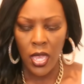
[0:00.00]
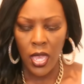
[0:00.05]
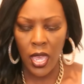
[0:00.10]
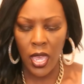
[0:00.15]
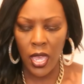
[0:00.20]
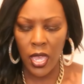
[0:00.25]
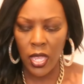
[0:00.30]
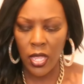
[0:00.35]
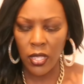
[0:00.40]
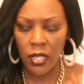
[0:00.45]

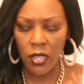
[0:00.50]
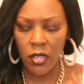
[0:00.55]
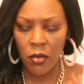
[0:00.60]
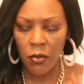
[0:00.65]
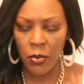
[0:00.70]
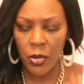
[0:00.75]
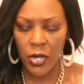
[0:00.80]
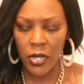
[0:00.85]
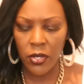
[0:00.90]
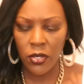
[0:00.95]
And
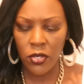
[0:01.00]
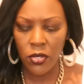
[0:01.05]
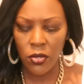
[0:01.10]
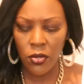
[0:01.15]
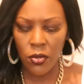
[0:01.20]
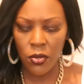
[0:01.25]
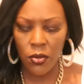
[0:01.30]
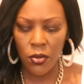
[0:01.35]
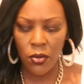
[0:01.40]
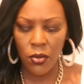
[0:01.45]
compared
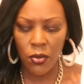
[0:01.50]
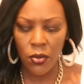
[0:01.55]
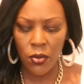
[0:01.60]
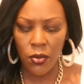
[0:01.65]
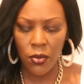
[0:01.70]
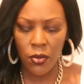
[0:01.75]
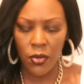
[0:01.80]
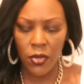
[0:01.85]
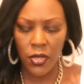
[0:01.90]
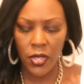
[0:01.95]
to
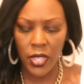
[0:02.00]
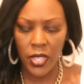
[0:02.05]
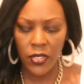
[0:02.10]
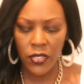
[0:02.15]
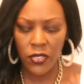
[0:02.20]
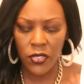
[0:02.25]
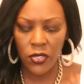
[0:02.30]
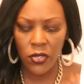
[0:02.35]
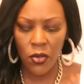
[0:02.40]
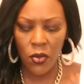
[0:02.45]
this,
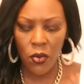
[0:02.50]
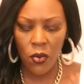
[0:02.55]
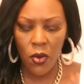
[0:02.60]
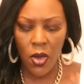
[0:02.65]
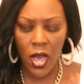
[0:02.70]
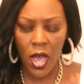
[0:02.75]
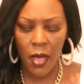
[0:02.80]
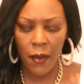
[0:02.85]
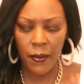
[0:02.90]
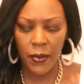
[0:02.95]
so
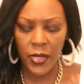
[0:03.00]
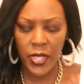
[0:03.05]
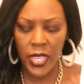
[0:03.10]
um,